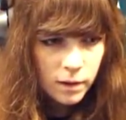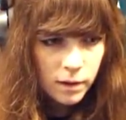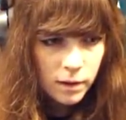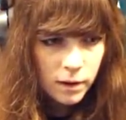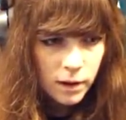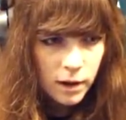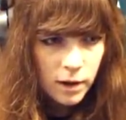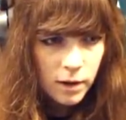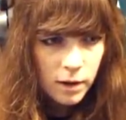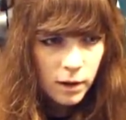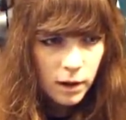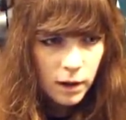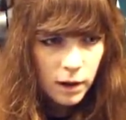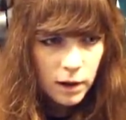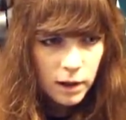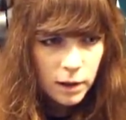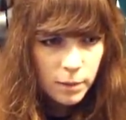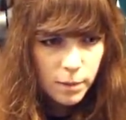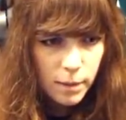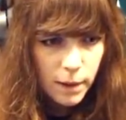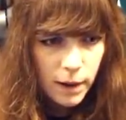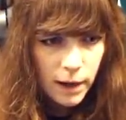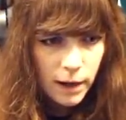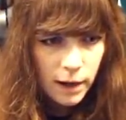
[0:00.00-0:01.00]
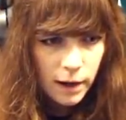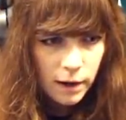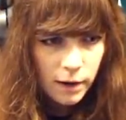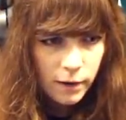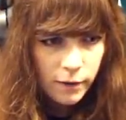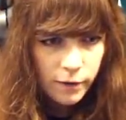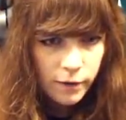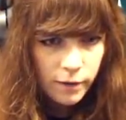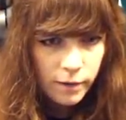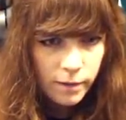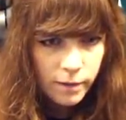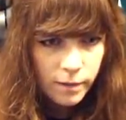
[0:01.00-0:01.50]
Don't look at me.
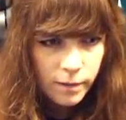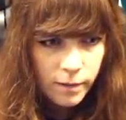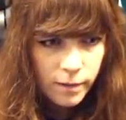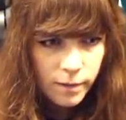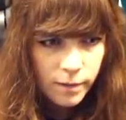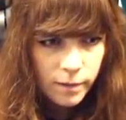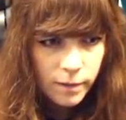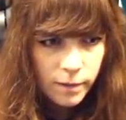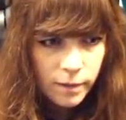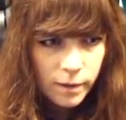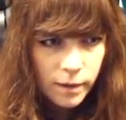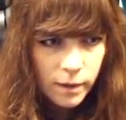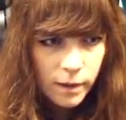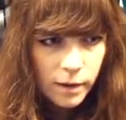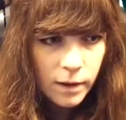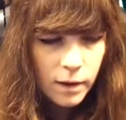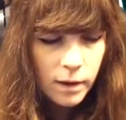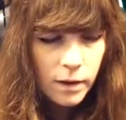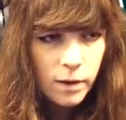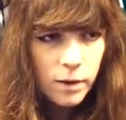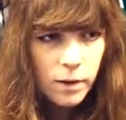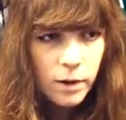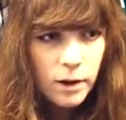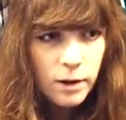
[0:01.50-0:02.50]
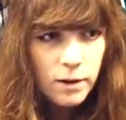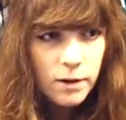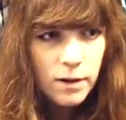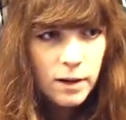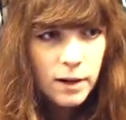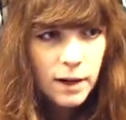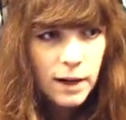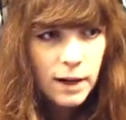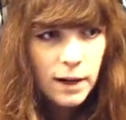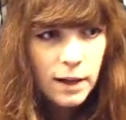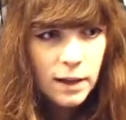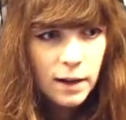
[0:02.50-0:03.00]
You don't see
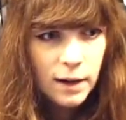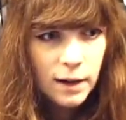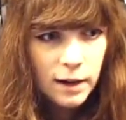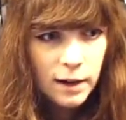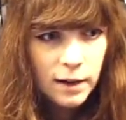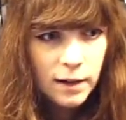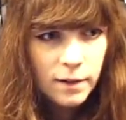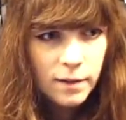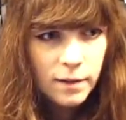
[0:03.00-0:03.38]
anything.